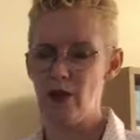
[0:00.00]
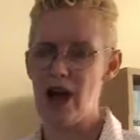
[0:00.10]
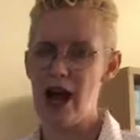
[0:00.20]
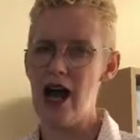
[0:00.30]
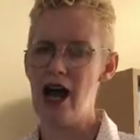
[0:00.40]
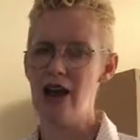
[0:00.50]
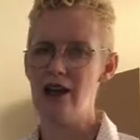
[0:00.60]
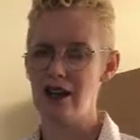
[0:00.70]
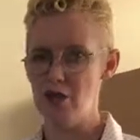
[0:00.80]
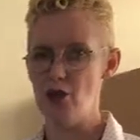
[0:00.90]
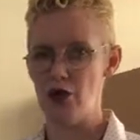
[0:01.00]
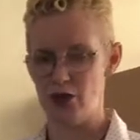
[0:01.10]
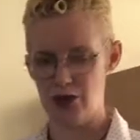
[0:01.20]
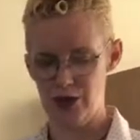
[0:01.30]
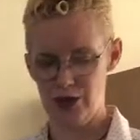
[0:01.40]
We are
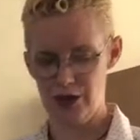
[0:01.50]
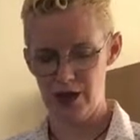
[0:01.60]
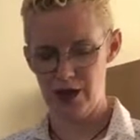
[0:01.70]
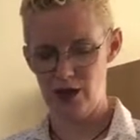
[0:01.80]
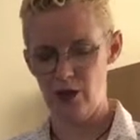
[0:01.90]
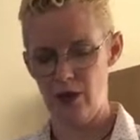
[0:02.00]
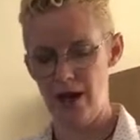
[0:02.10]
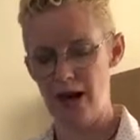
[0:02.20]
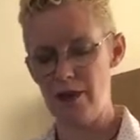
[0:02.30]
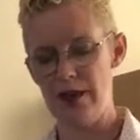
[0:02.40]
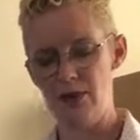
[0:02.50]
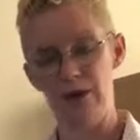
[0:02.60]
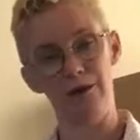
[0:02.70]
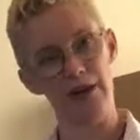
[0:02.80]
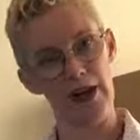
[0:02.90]
immersed. We are being
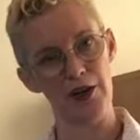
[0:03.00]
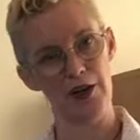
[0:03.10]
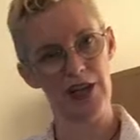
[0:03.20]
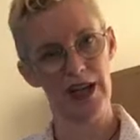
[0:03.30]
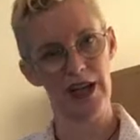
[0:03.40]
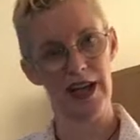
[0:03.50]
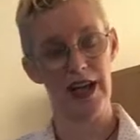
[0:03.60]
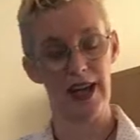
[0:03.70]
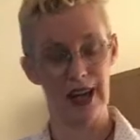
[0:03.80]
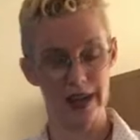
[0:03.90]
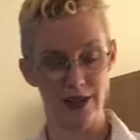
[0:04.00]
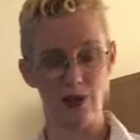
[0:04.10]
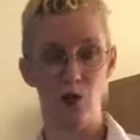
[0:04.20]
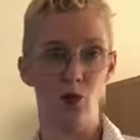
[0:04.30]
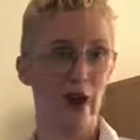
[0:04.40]
refreshed.
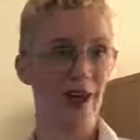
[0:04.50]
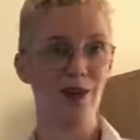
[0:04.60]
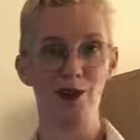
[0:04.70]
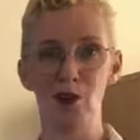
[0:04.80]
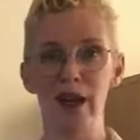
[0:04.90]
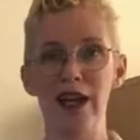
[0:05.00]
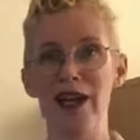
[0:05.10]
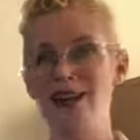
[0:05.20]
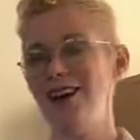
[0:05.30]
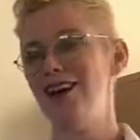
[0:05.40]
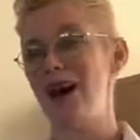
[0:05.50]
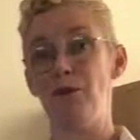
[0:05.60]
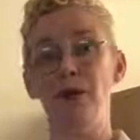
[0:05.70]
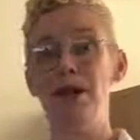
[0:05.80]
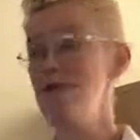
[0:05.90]
And when we
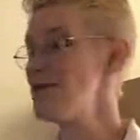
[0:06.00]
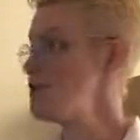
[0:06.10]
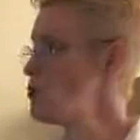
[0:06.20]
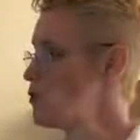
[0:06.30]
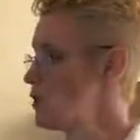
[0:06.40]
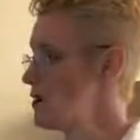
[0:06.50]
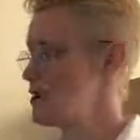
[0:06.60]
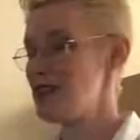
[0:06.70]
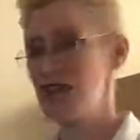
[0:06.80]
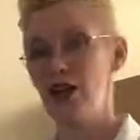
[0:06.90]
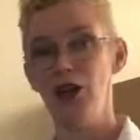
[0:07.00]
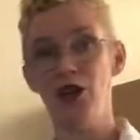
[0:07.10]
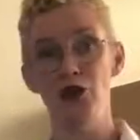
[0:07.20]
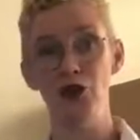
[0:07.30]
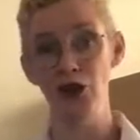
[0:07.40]
appear from the waters,
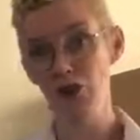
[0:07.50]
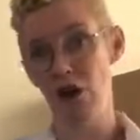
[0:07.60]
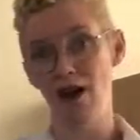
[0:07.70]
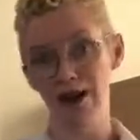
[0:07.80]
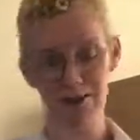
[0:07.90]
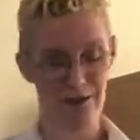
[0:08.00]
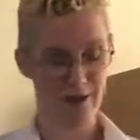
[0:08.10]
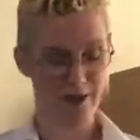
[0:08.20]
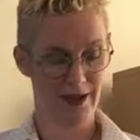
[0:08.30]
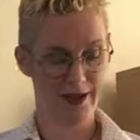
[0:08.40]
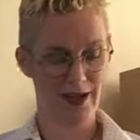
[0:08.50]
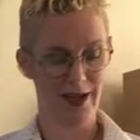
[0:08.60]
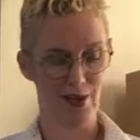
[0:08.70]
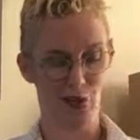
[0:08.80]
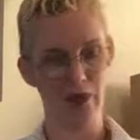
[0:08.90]
new life
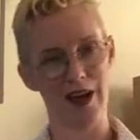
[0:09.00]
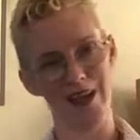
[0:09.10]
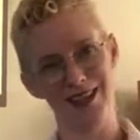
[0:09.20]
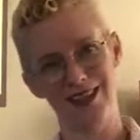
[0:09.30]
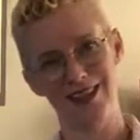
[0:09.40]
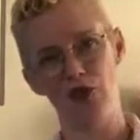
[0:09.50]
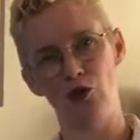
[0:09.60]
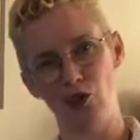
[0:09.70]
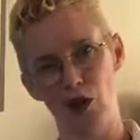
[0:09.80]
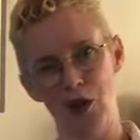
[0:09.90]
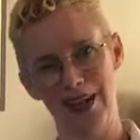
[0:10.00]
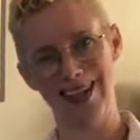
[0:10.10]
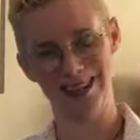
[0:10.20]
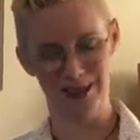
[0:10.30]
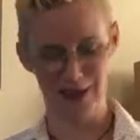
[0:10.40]
is with us, growing
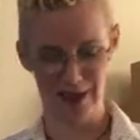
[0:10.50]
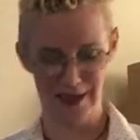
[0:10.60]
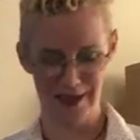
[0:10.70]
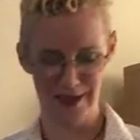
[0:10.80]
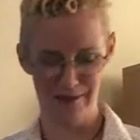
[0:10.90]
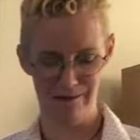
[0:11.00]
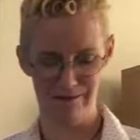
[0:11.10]
inside us.